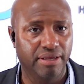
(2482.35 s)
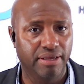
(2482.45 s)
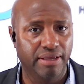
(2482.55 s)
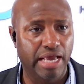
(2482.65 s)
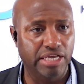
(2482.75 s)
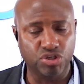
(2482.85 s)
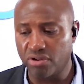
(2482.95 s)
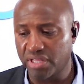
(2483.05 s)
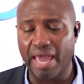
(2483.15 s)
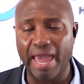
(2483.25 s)
It's all
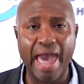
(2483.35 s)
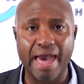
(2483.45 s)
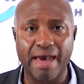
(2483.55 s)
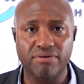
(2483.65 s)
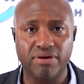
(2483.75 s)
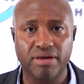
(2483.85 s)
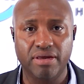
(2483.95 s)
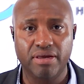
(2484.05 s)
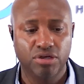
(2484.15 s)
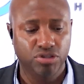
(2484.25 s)
that they have.
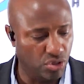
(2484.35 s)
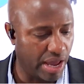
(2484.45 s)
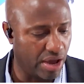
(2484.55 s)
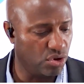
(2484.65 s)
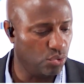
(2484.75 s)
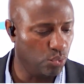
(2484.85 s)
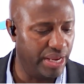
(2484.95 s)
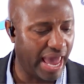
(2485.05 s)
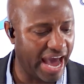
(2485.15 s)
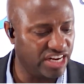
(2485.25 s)
So now they're
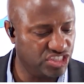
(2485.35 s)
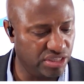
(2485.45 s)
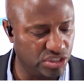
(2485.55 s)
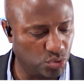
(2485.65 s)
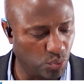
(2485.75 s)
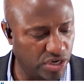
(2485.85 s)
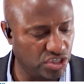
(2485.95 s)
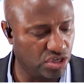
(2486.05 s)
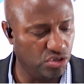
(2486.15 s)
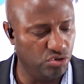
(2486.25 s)
rehashing this Russia
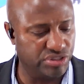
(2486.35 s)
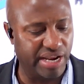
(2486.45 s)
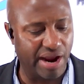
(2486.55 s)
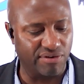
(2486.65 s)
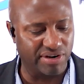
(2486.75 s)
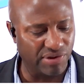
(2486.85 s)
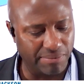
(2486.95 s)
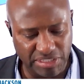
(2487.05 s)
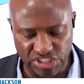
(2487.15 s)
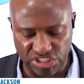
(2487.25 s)
collusion narrative. Let
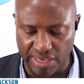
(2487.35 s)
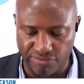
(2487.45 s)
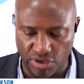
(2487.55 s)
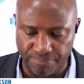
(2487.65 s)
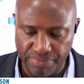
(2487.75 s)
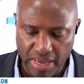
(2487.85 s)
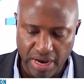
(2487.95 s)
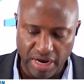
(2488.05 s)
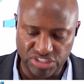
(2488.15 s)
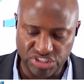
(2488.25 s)
me just give you
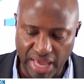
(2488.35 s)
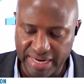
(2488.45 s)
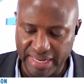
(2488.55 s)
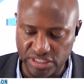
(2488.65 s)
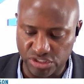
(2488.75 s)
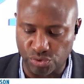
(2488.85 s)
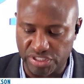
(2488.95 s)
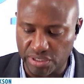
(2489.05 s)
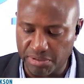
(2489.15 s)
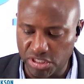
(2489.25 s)
a slight history.
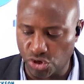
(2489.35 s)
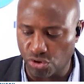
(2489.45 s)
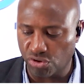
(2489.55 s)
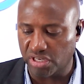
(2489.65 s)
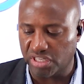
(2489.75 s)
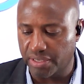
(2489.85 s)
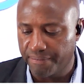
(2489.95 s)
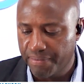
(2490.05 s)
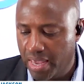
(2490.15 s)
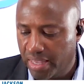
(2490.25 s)
Some of the journalists
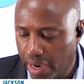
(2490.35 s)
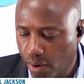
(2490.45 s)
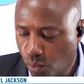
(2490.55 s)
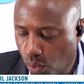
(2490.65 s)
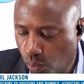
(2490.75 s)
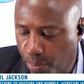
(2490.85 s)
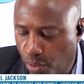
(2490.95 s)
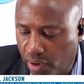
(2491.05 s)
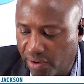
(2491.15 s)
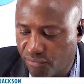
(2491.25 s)
that were
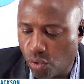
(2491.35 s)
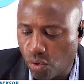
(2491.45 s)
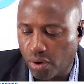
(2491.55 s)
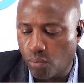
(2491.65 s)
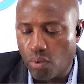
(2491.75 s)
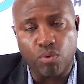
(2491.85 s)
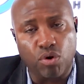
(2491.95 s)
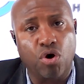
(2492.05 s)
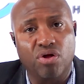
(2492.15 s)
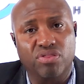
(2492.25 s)
reporting for what were
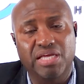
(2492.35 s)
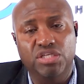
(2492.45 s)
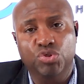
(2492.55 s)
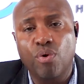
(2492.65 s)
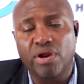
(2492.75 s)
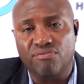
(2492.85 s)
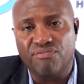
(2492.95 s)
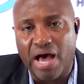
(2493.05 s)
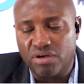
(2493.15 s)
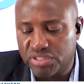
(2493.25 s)
called the Twitter
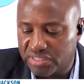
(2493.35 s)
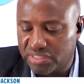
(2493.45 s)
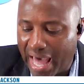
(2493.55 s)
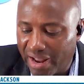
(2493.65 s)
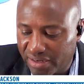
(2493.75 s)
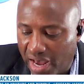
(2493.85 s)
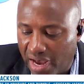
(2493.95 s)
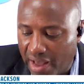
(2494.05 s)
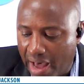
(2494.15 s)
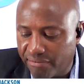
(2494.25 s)
files, it's
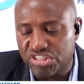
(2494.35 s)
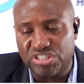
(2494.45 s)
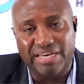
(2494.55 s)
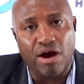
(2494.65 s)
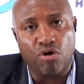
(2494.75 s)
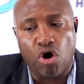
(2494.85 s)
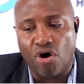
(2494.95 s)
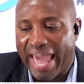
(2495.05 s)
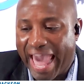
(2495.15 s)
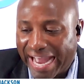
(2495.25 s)
obviously now called
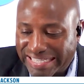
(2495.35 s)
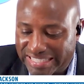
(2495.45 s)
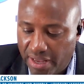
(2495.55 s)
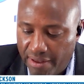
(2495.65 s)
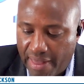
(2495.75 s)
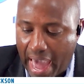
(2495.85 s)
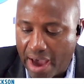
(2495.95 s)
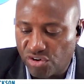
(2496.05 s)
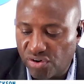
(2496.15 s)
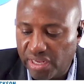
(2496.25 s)
X
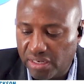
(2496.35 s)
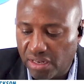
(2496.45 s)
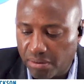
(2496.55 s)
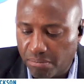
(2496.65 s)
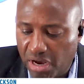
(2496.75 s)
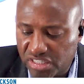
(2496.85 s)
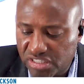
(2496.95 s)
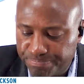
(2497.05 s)
after Elon Musk.